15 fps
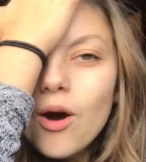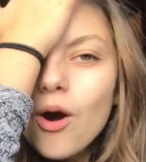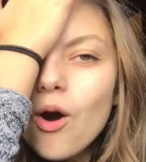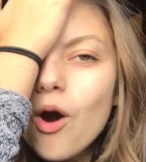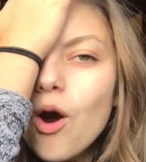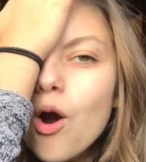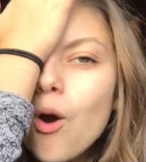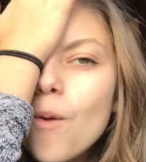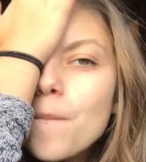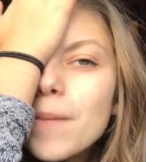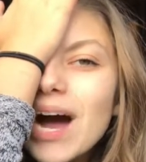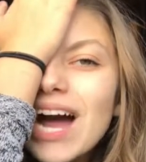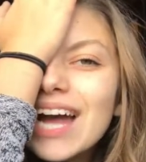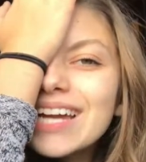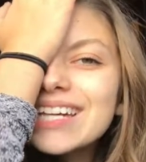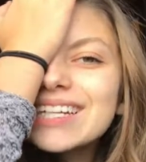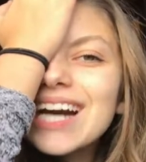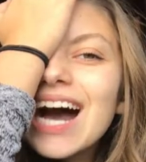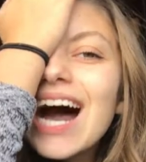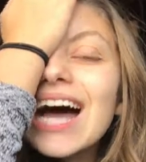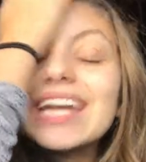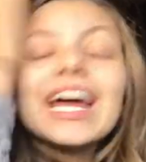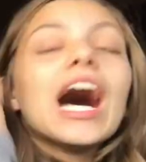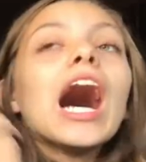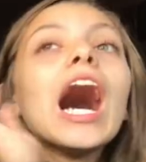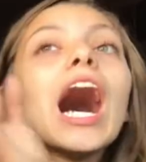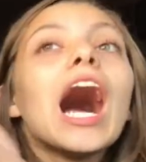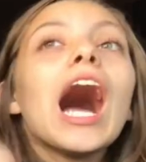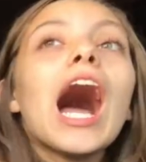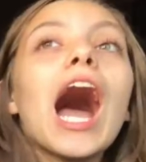Oh my God.
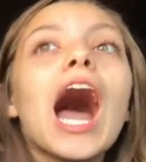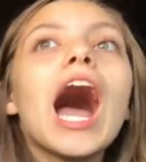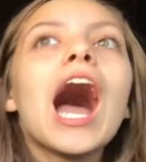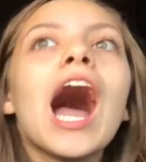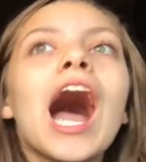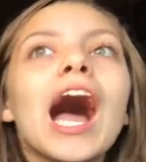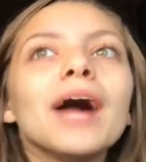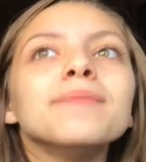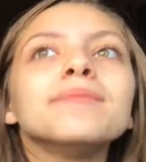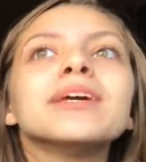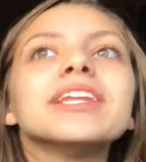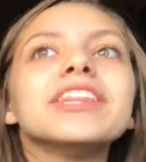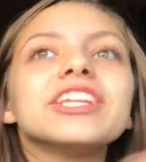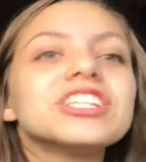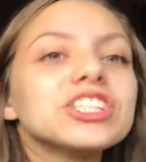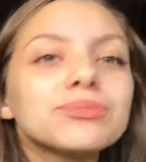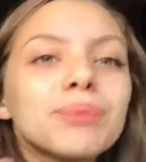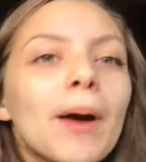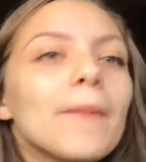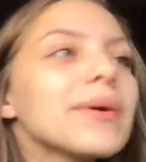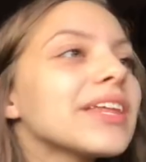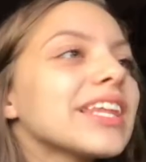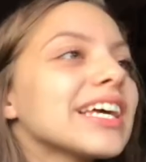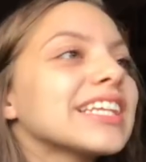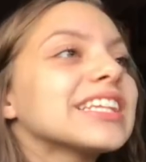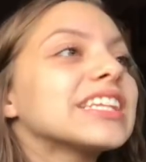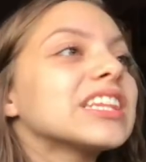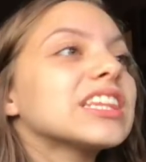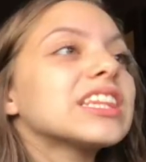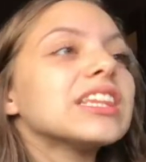I mean, this is probably like,
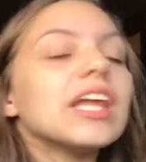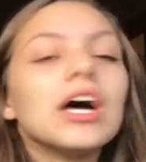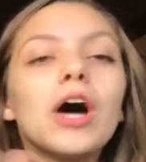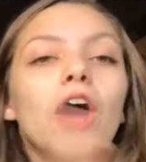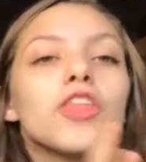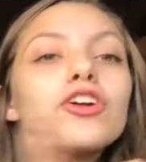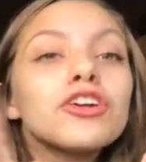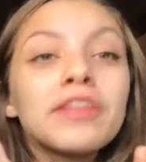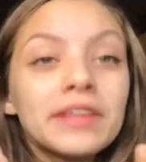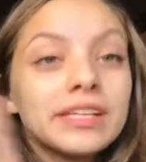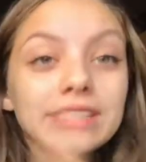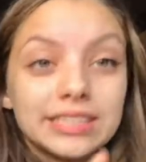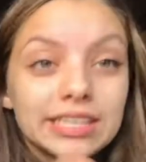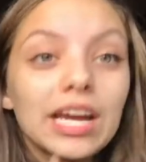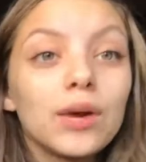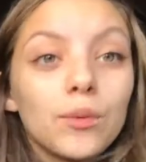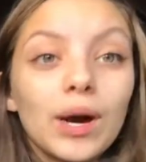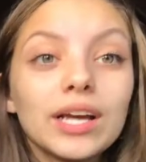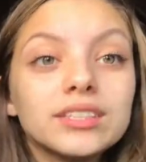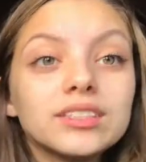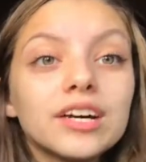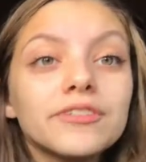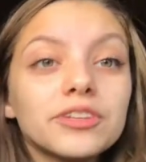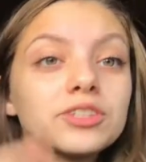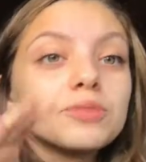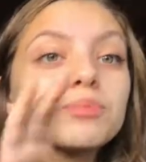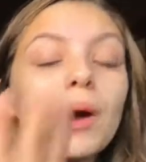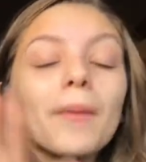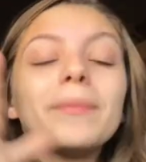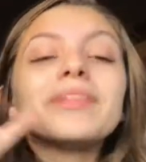other than the DIY stuff, this is
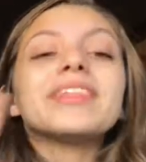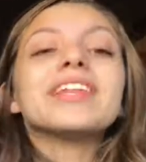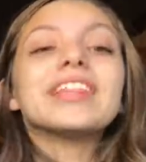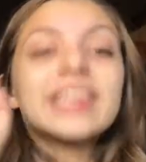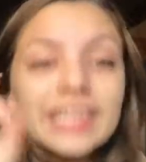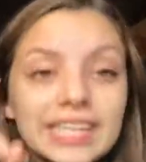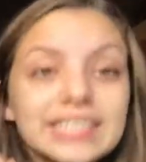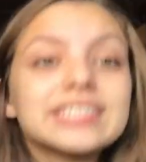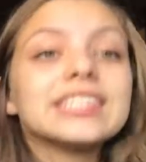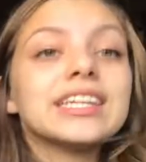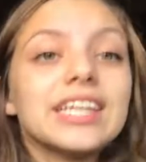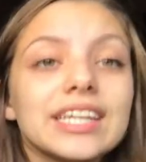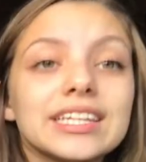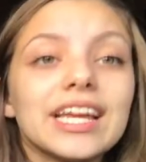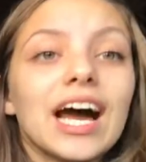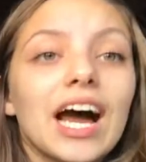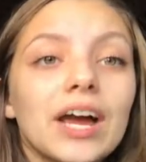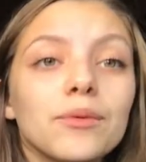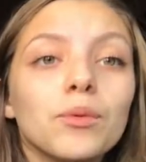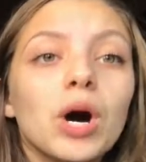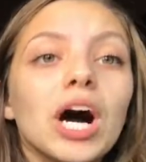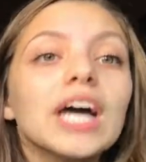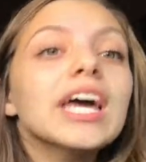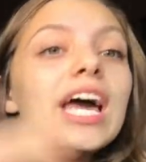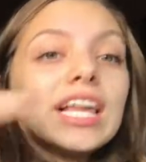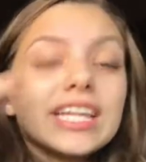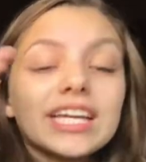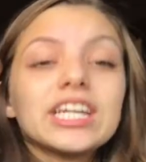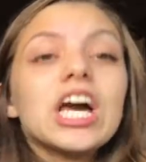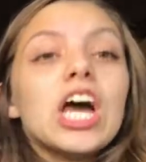probably the least thing that I want.
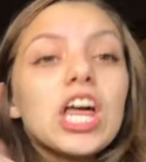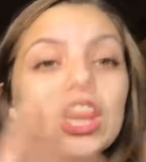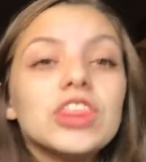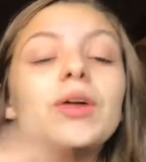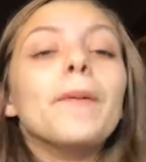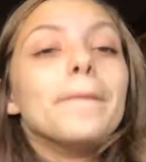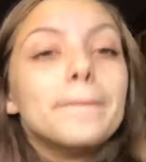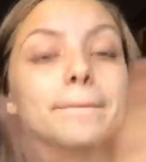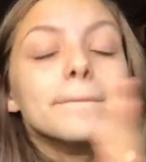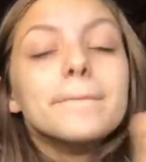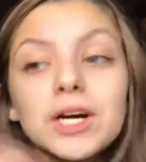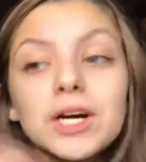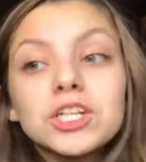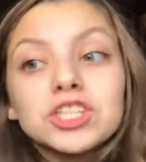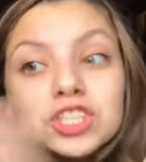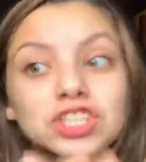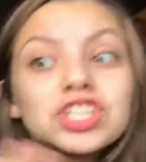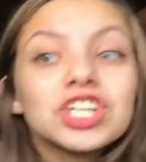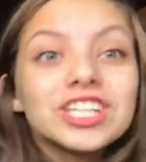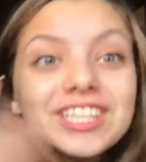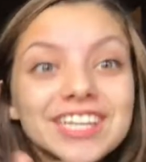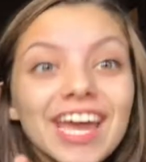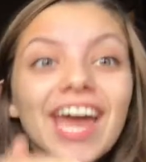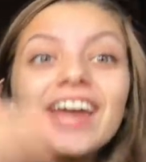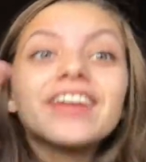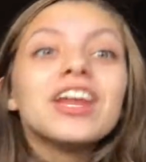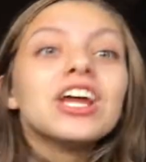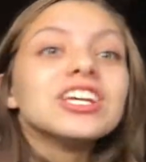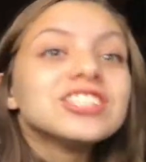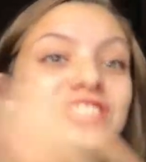Like, the should get
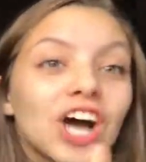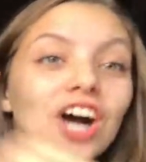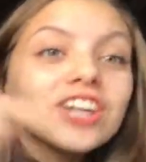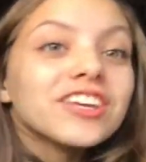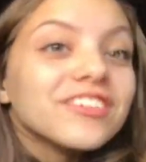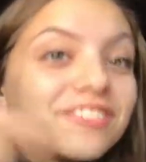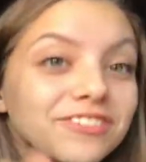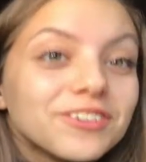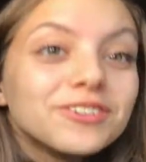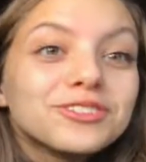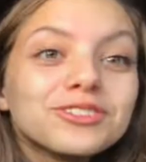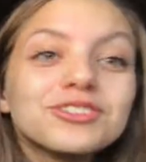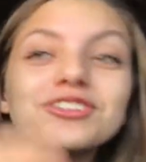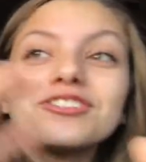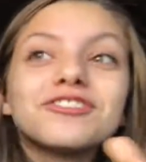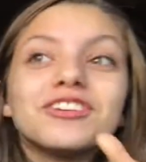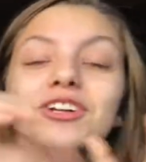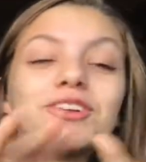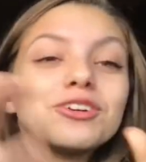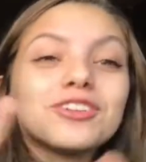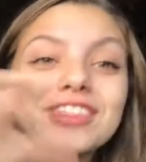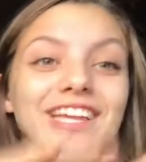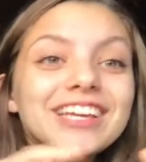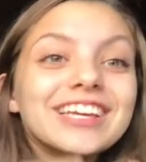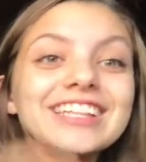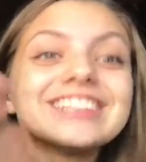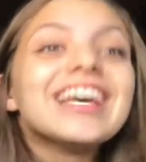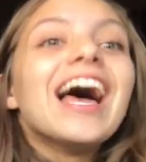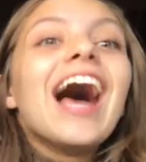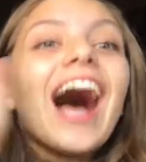stocking filler
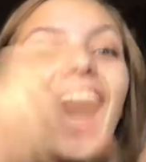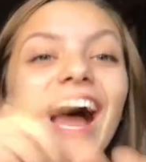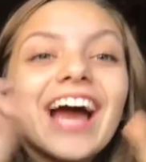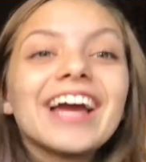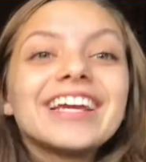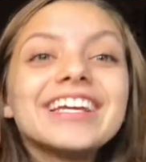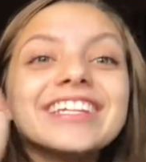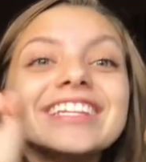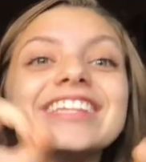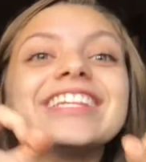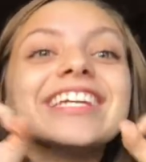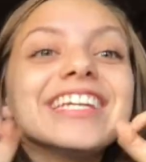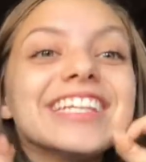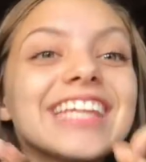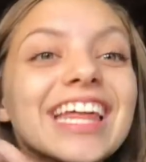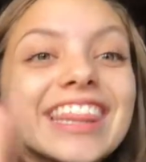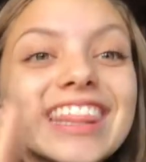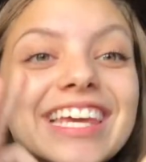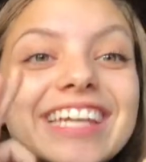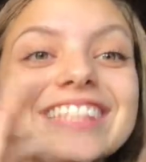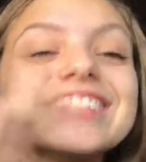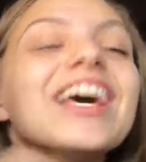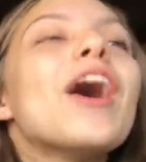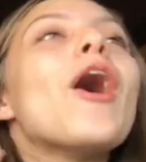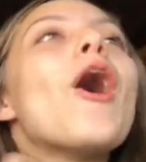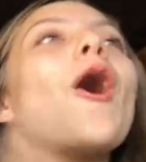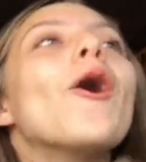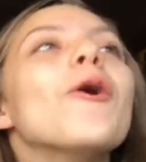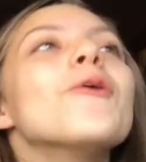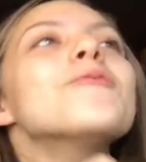thingies. I need this.
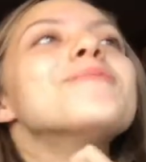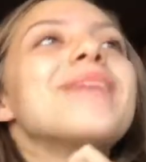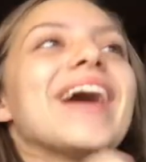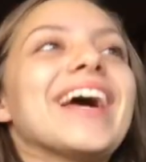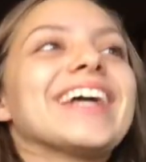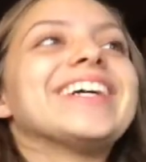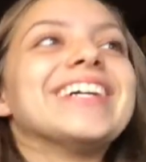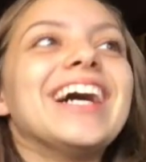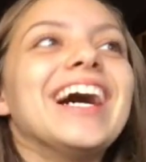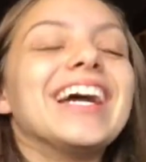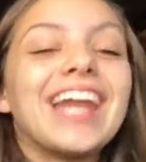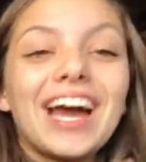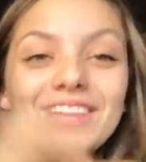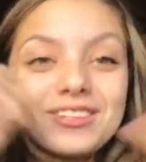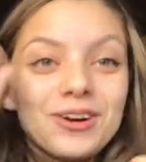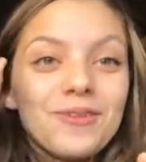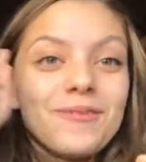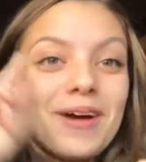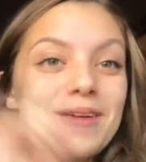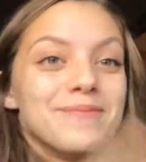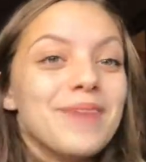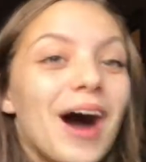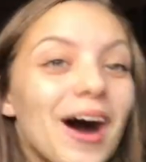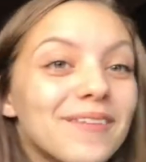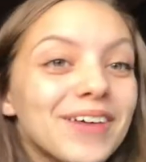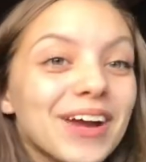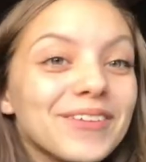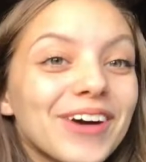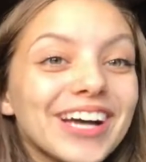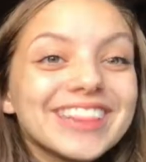Oh my God. I told my mom
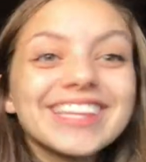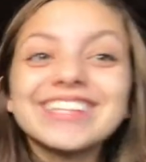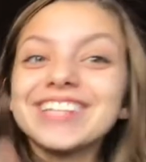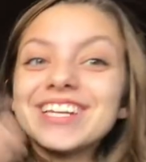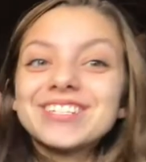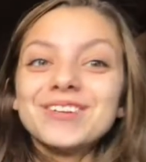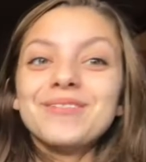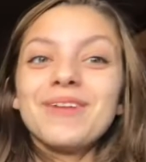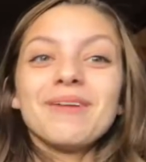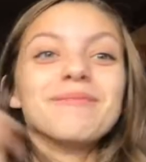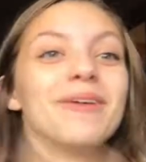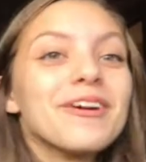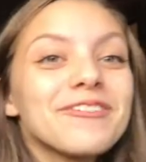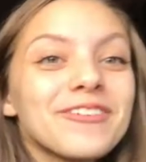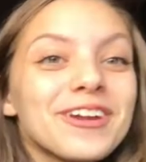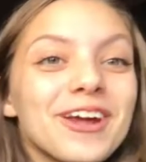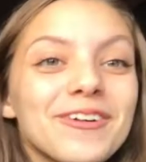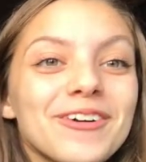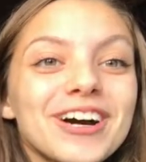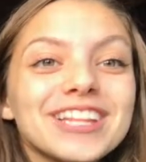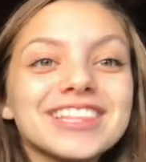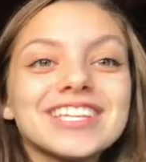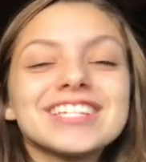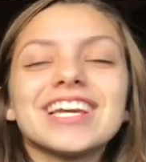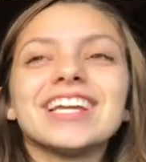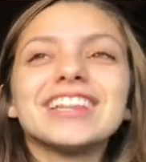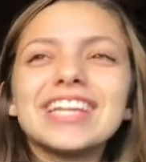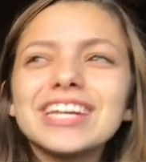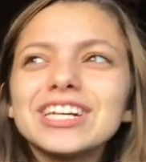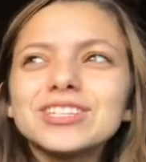I want this. I told my boyfriend I want this. I
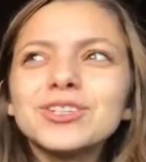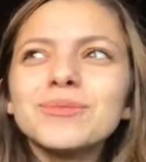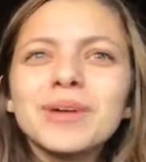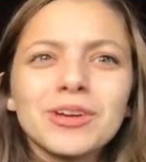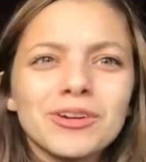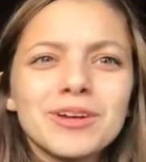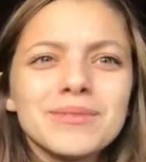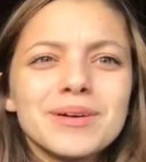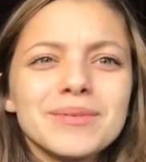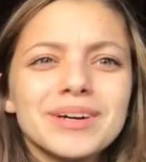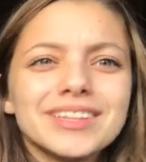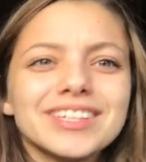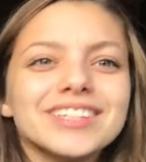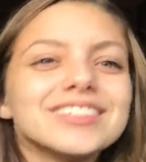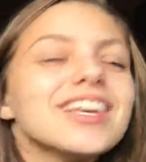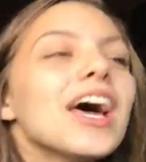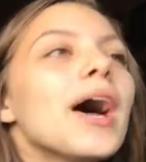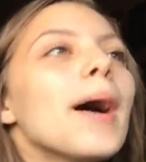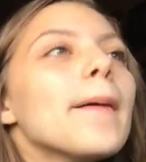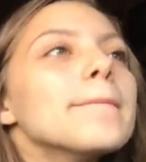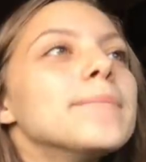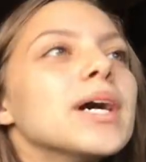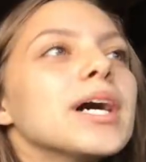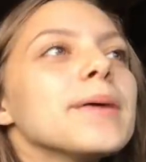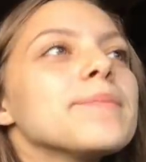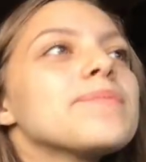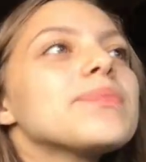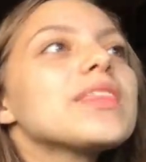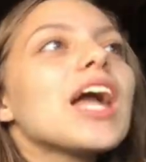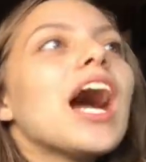think I told my grandma about this. But
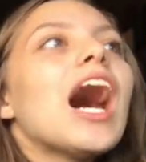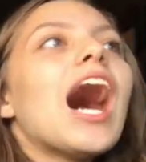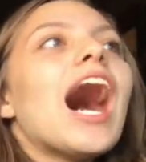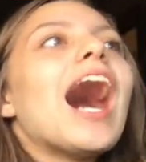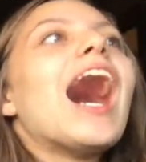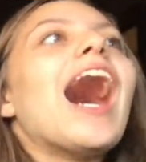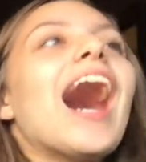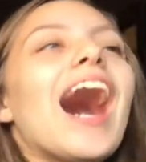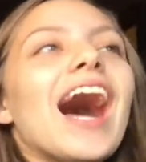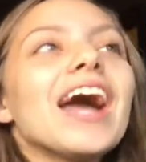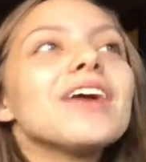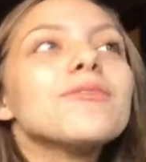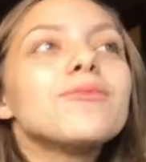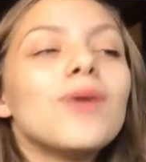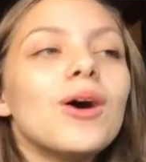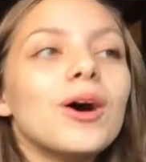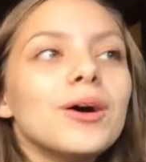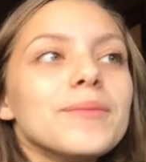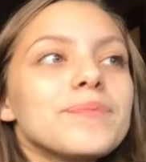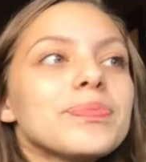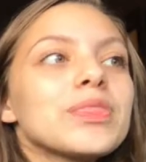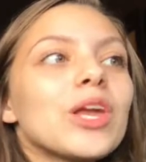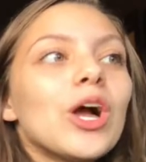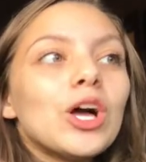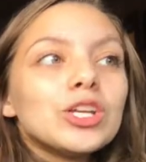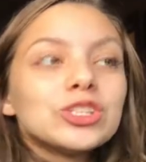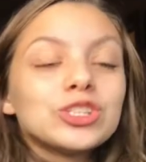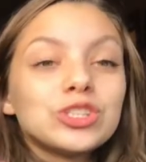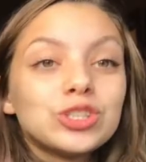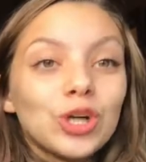I want
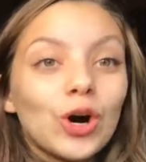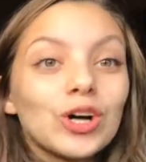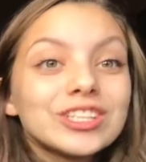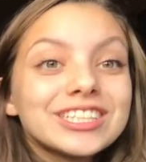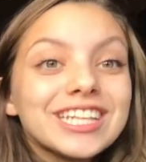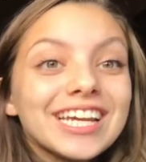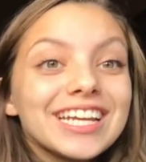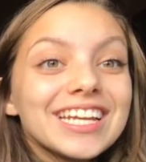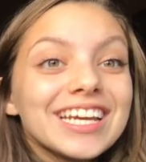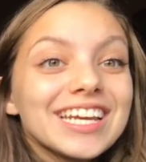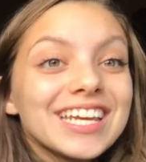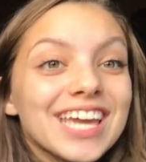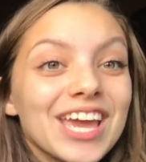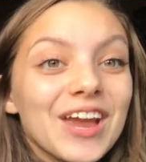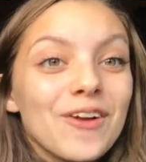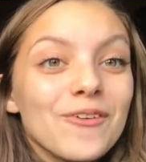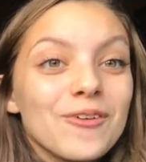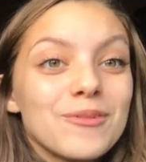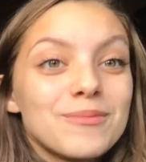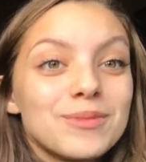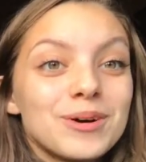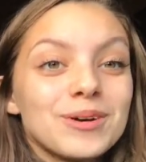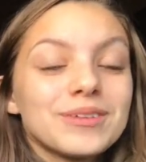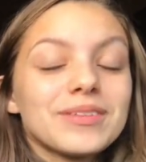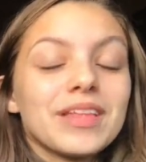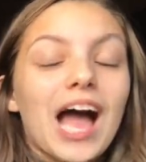salted caramel.